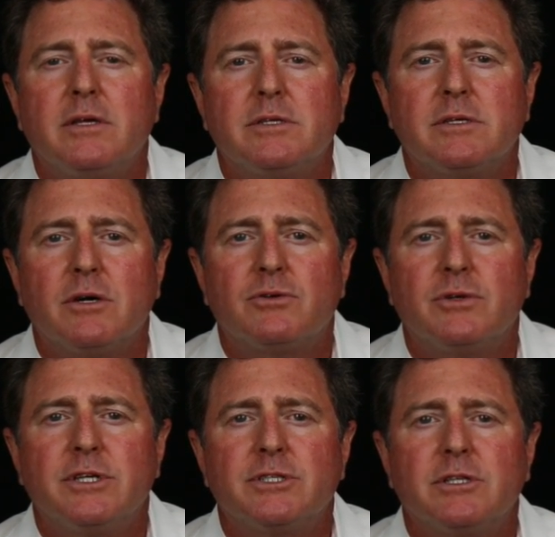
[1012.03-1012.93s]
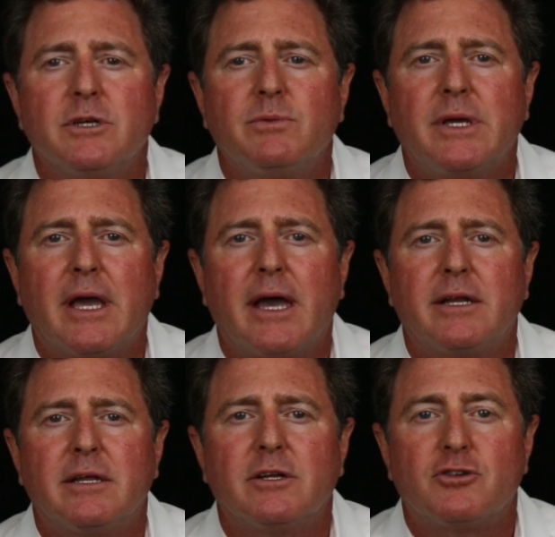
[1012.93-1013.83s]
So traditionally we
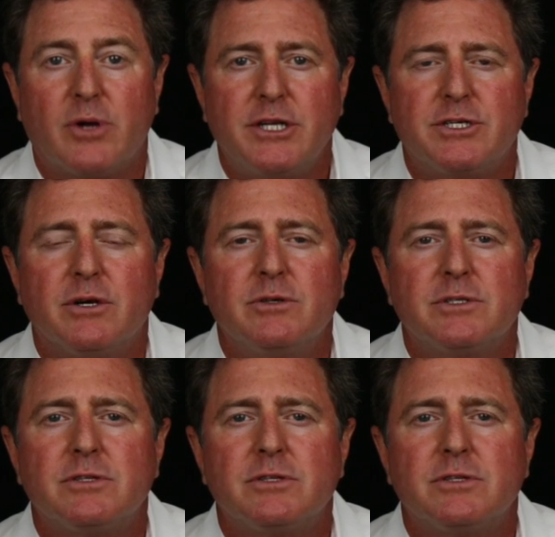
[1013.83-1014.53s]
had trade shows,